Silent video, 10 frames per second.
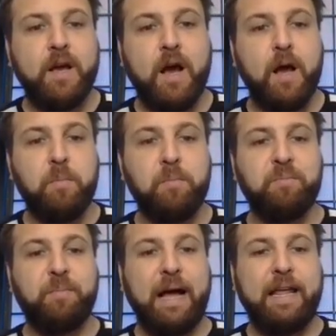Um,
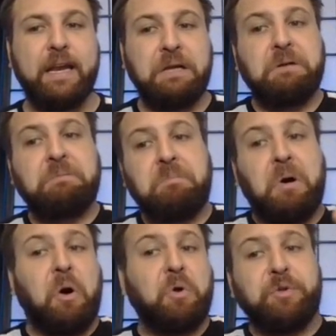but
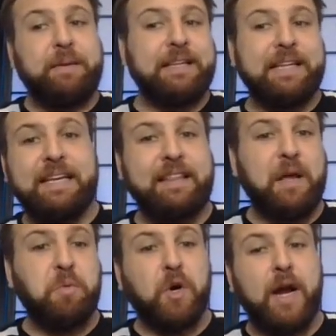ultimately, they
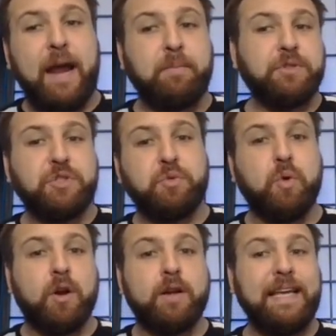were able to
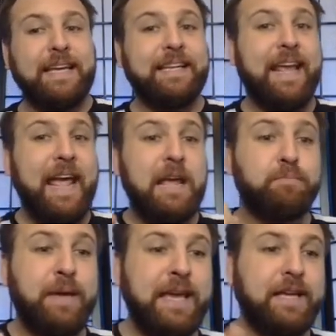work in a
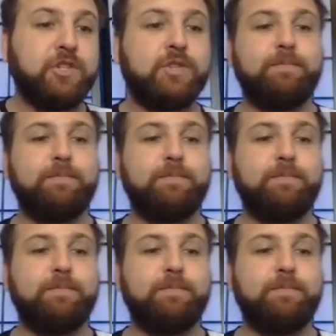pinch.